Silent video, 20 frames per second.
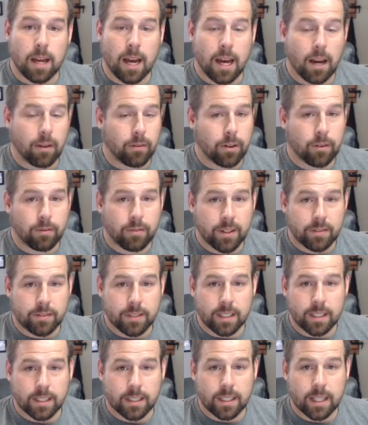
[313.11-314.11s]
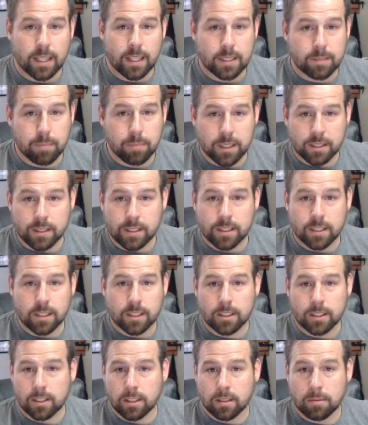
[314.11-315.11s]
After 15 days,
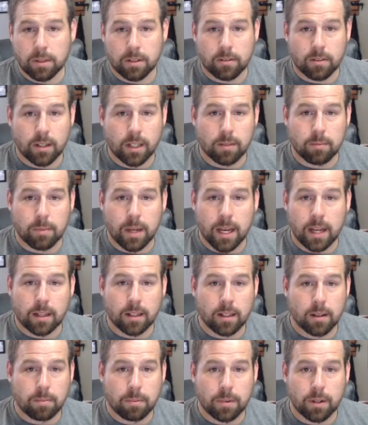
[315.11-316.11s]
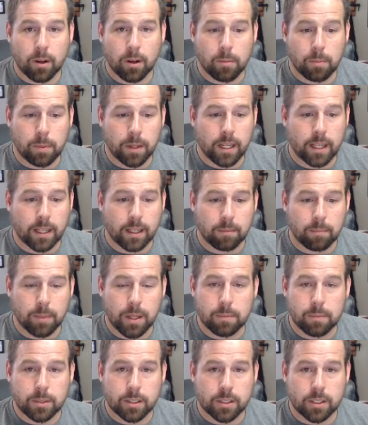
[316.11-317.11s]
businesses should have been running back up and opening, and
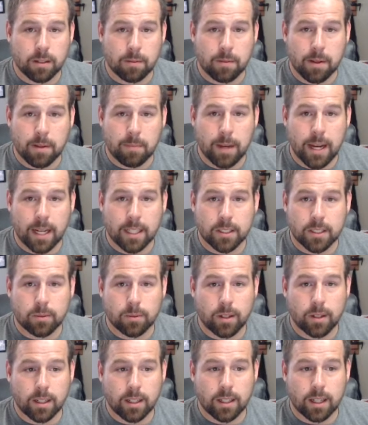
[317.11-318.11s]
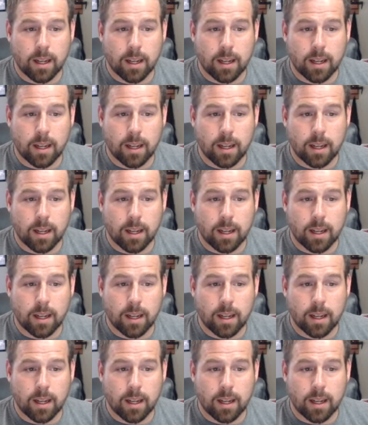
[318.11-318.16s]
people should have been back to work.